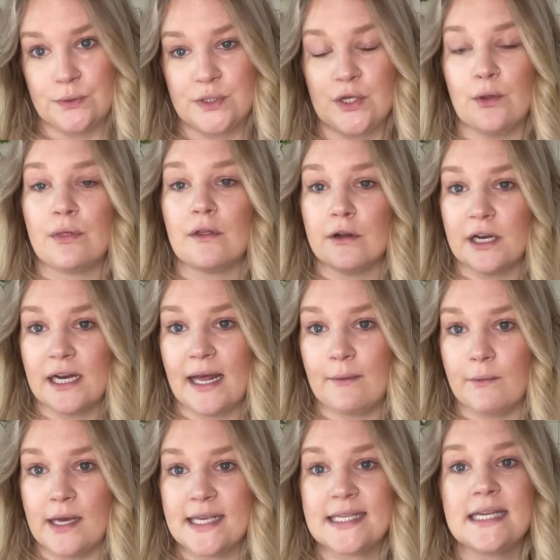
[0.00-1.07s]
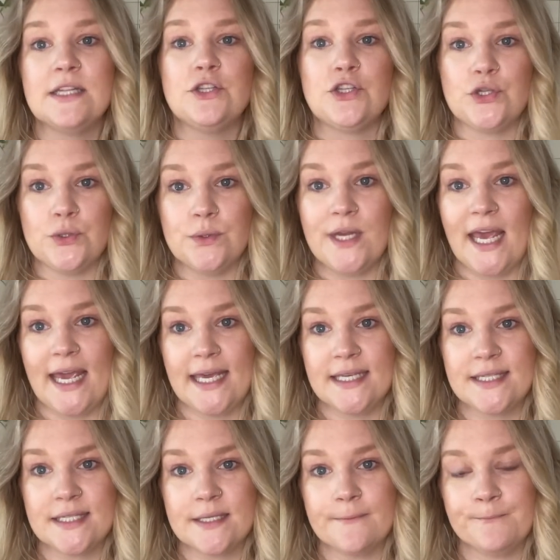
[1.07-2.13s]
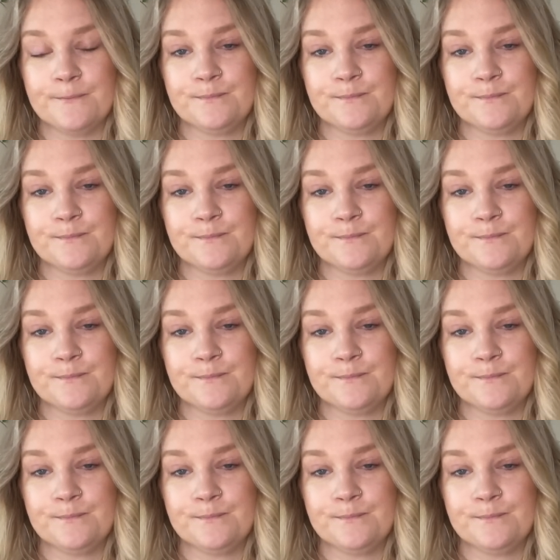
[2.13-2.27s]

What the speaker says: so 39 weeks and 2 days.